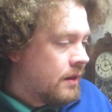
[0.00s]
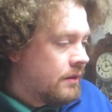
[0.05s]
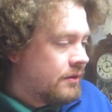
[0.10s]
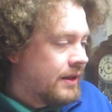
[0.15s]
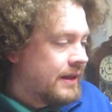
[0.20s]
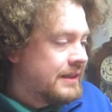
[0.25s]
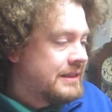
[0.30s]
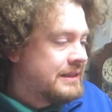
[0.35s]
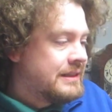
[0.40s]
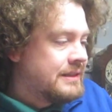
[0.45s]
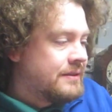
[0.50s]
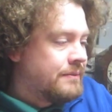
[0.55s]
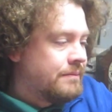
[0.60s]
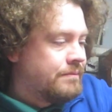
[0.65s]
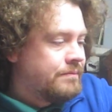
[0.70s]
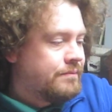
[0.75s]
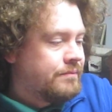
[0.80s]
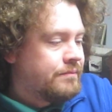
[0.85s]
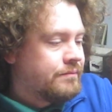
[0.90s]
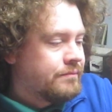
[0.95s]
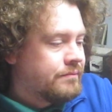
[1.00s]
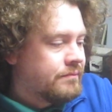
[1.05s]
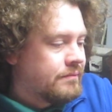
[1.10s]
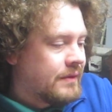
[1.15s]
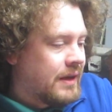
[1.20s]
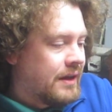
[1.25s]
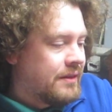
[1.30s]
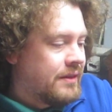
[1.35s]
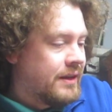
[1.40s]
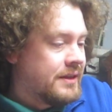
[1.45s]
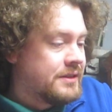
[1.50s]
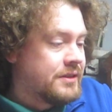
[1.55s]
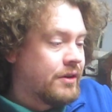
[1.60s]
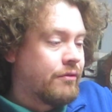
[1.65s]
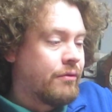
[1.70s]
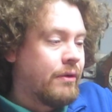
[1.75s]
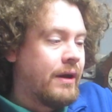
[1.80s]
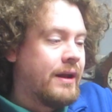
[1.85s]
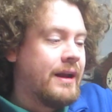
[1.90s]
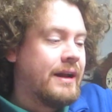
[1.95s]
This, I think, is a
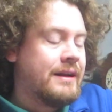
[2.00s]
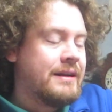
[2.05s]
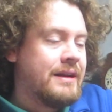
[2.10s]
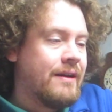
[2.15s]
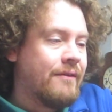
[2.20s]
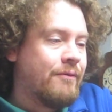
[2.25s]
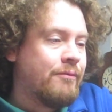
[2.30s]
great idea